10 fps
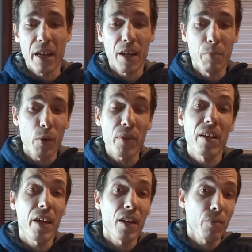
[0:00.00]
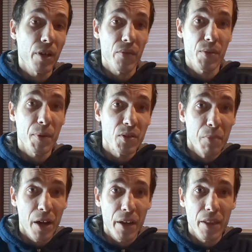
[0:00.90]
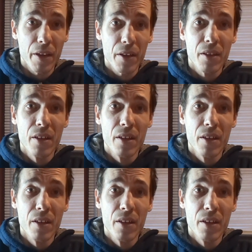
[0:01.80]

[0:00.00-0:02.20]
I had both in hand when I was about to buy the